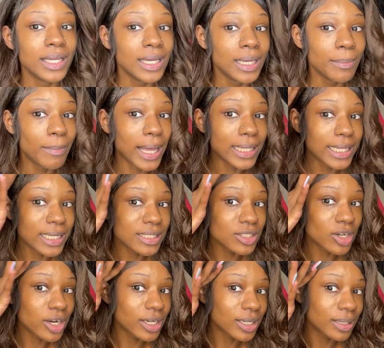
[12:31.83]
My lace
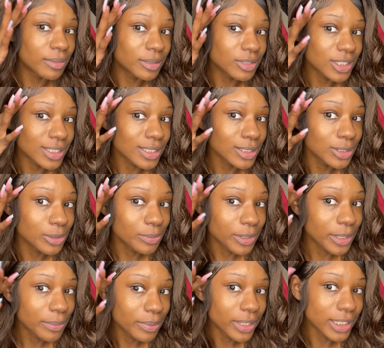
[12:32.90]
started to come up just a little
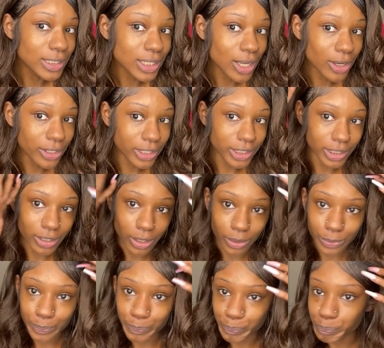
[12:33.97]
bit, but it's all good though.
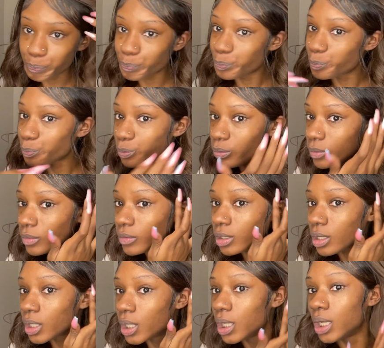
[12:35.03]

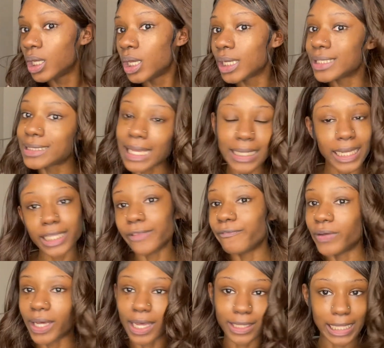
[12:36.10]
Because I like the
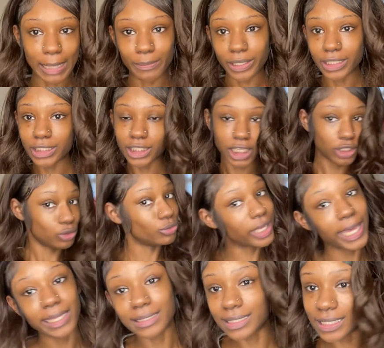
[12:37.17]
fuck out that bitch. And you
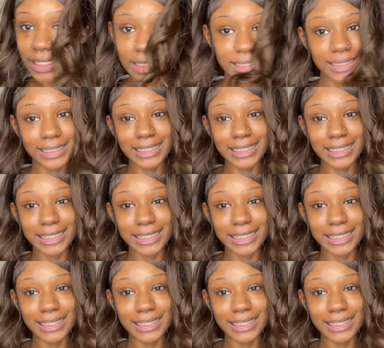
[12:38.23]
can't see it.